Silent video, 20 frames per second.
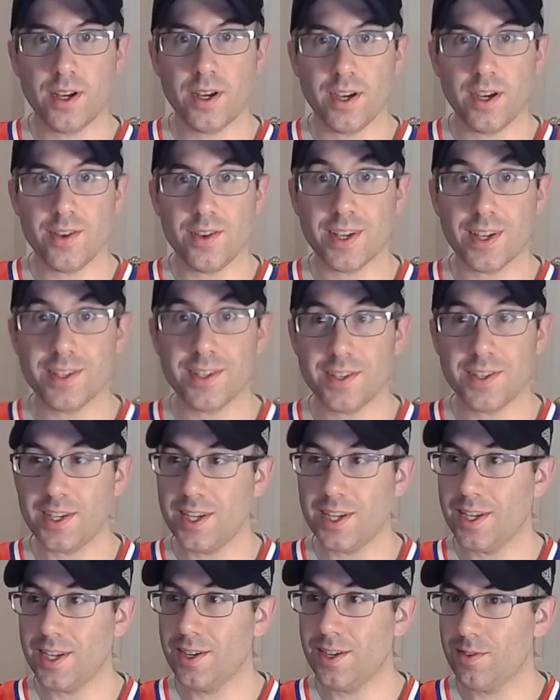You can
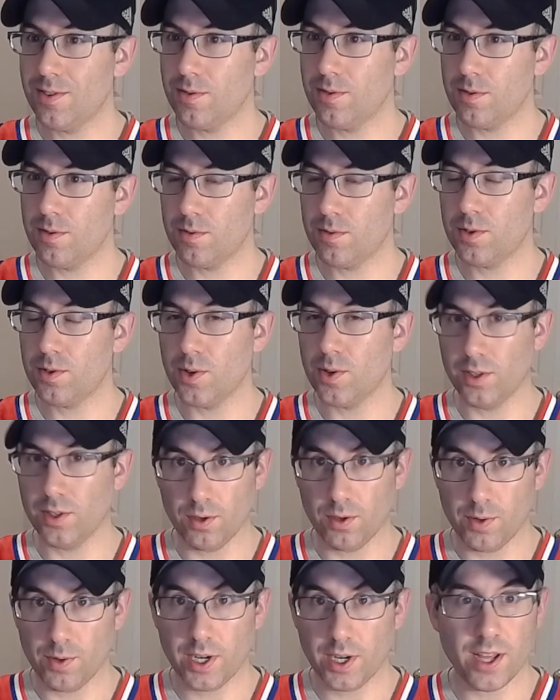see I'm doing a
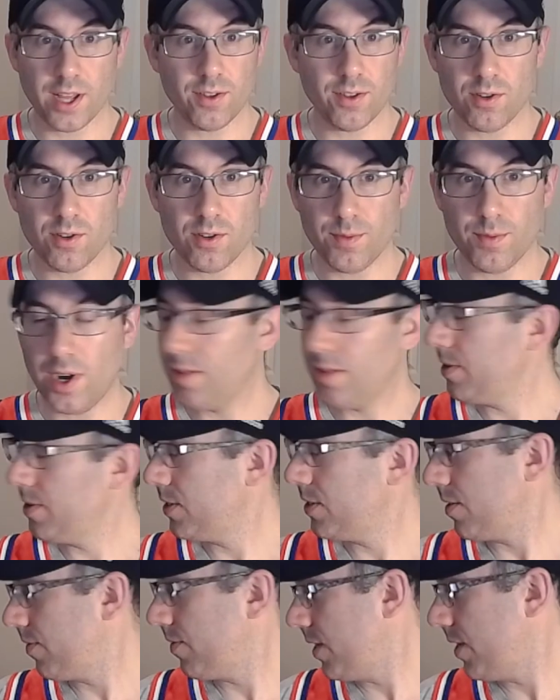little work on the home
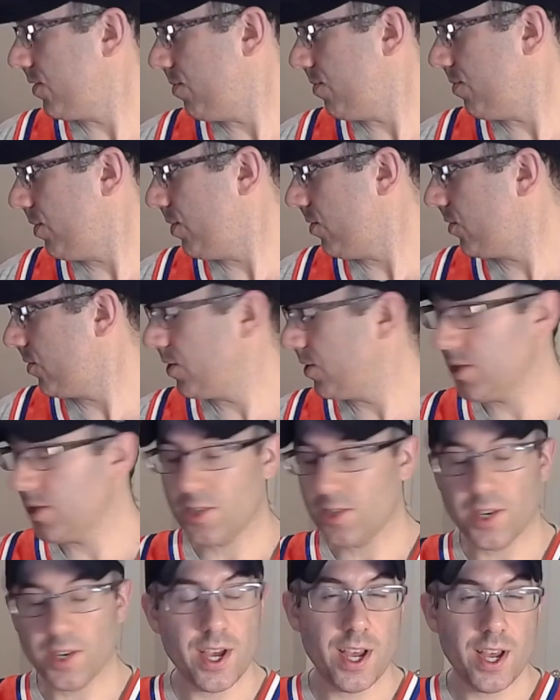office. I've got some
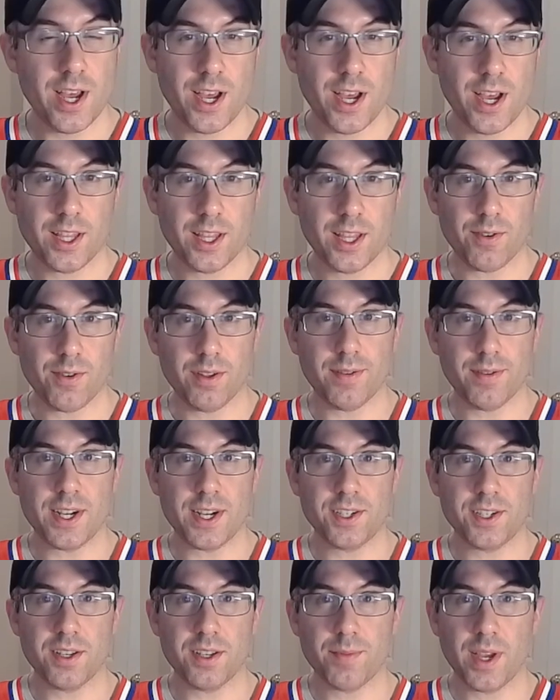posters that will
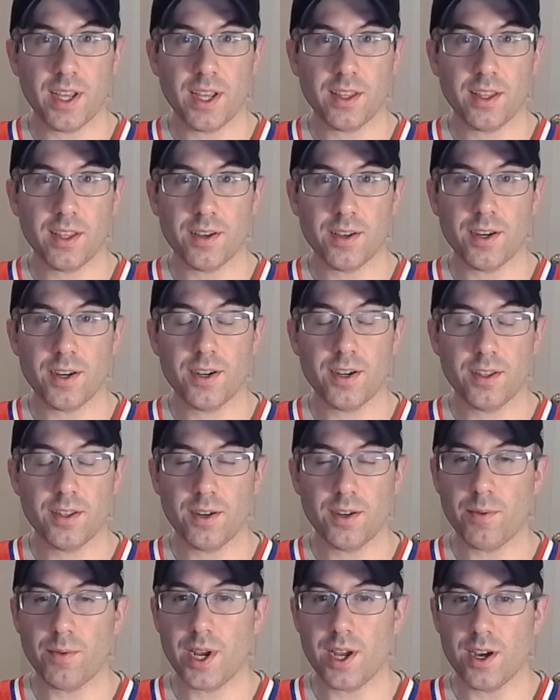eventually make their
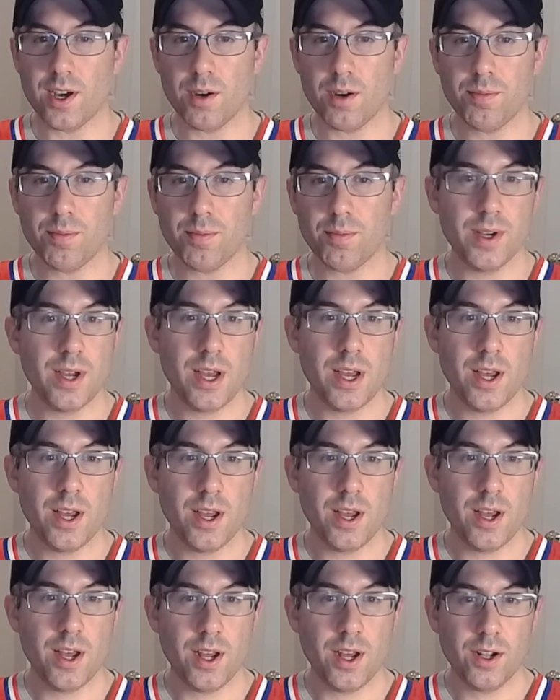way up
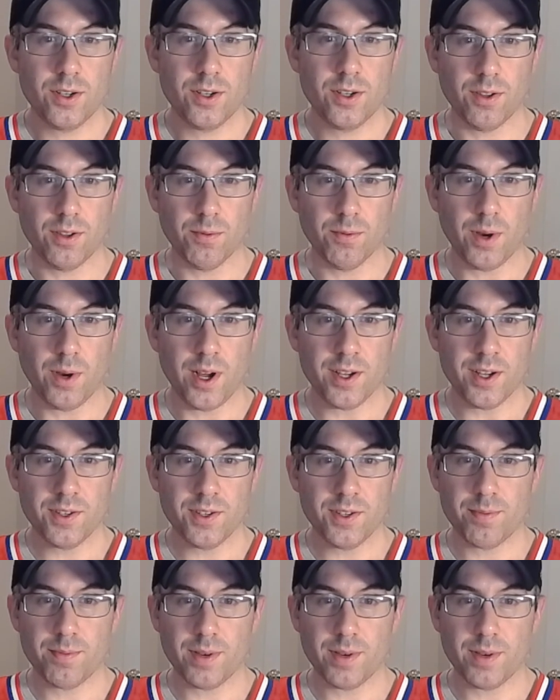to the
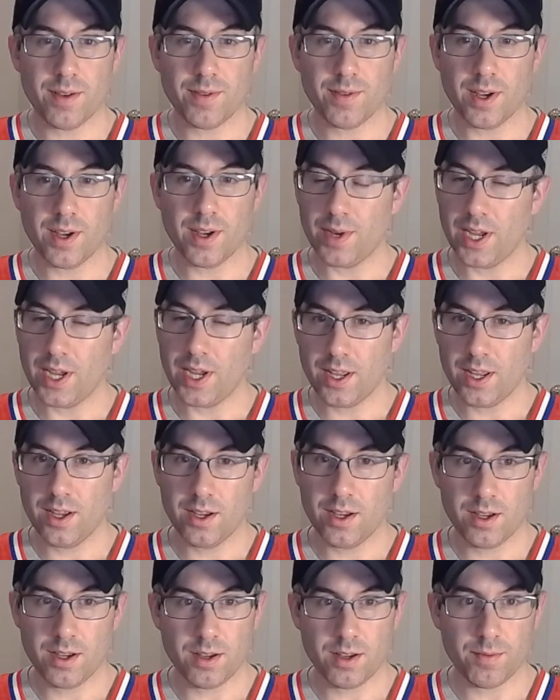walls, but I've got
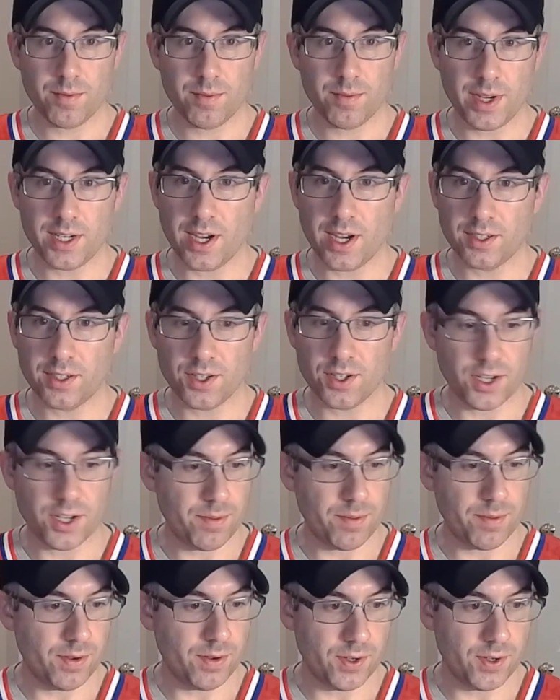my Dr. J
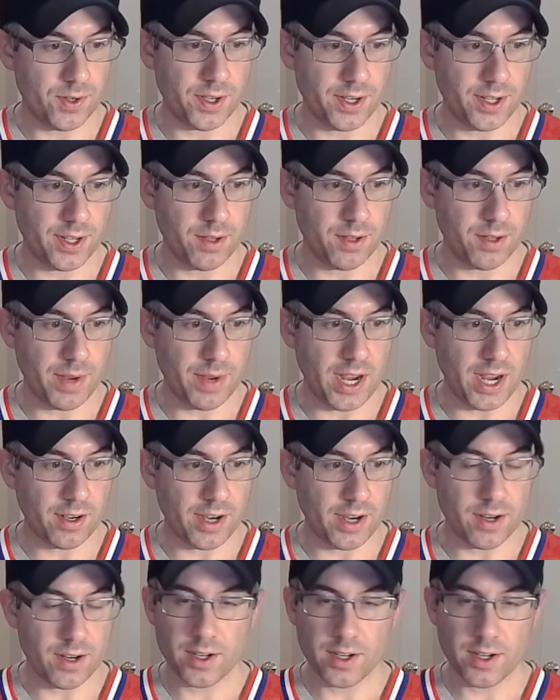poster in the
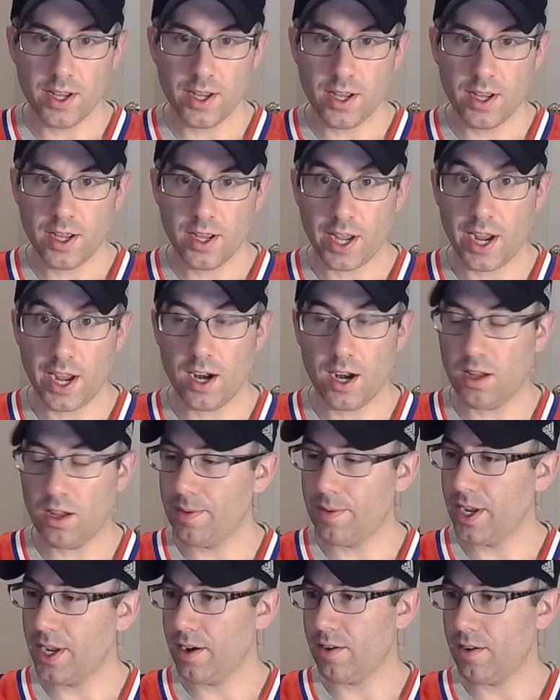background and all
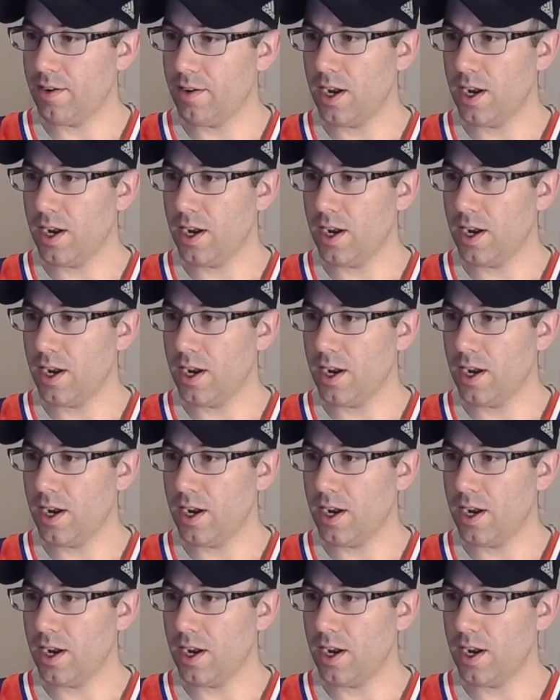my gear on.